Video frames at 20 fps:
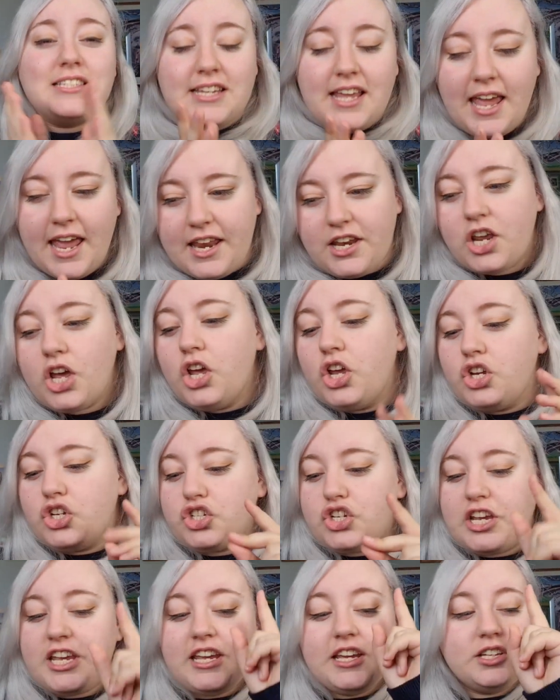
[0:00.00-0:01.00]
did.
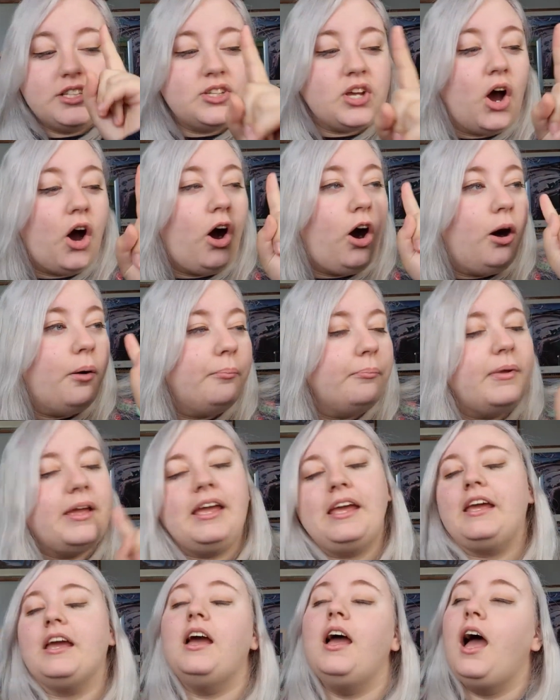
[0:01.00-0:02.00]
She taught
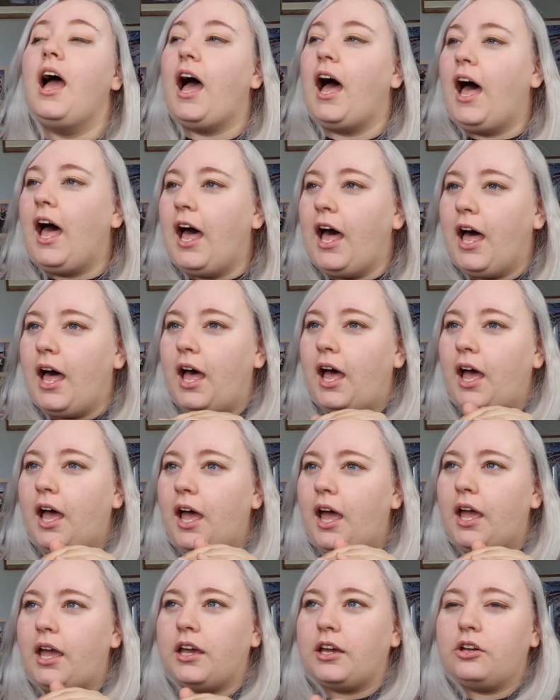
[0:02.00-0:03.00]
me. Uh,
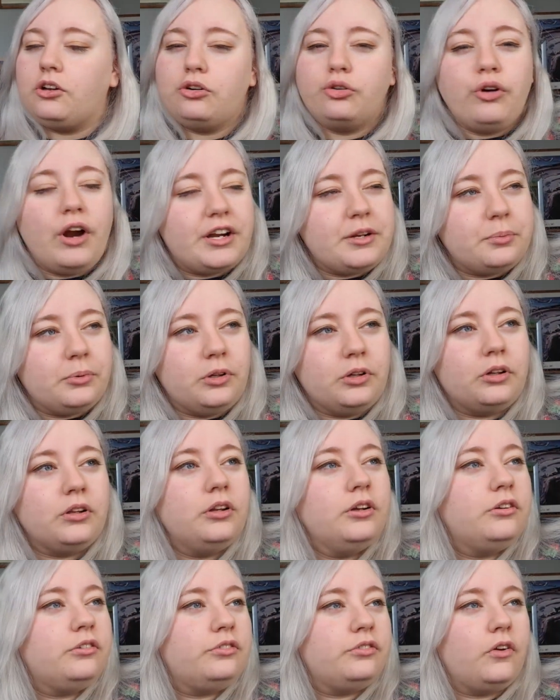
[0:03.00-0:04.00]
incredible,
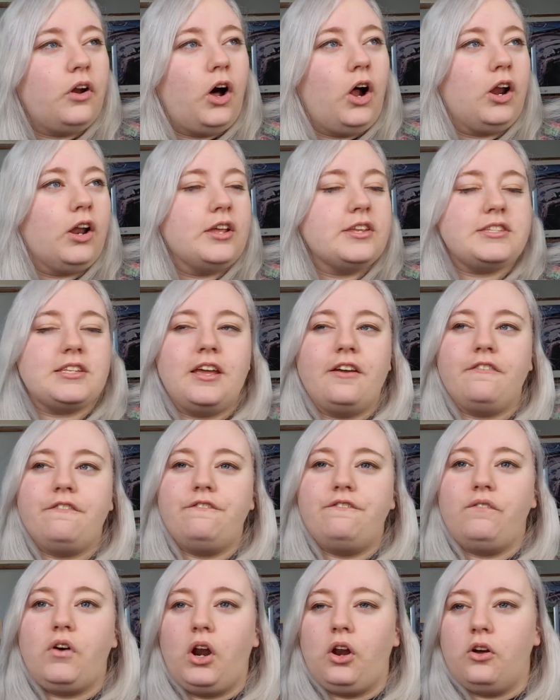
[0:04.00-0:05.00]
flawless. It
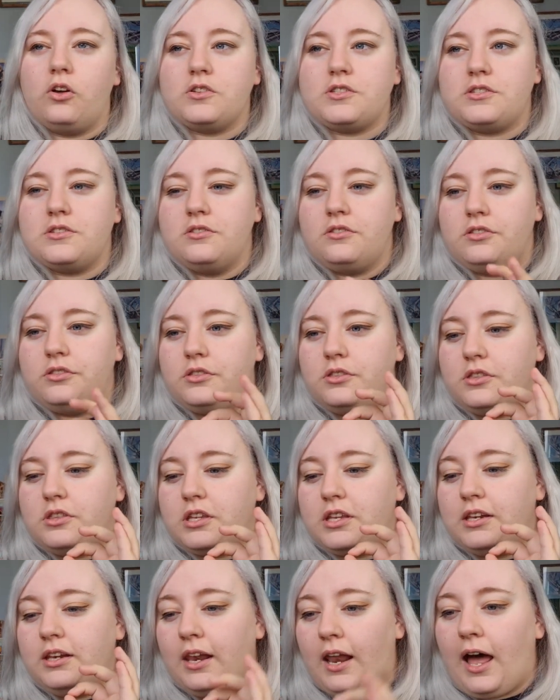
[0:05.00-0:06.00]
follows
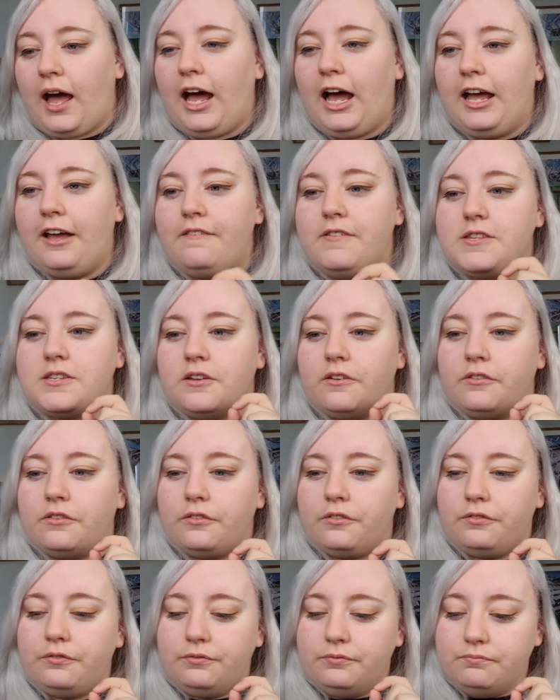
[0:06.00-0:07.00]
the lives of
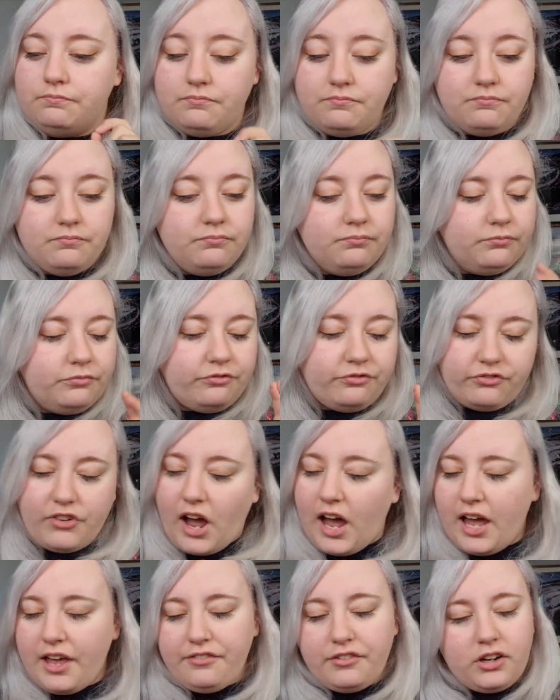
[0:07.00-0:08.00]
the
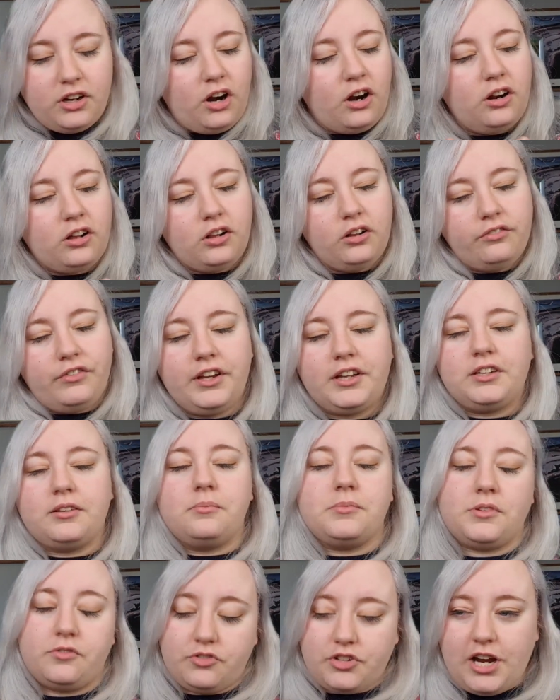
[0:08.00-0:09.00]
five canonical
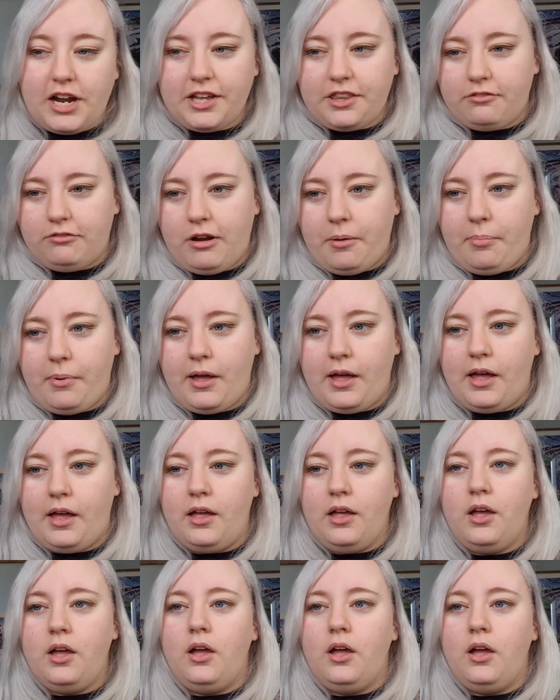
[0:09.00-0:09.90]
victims of Jack the Ripper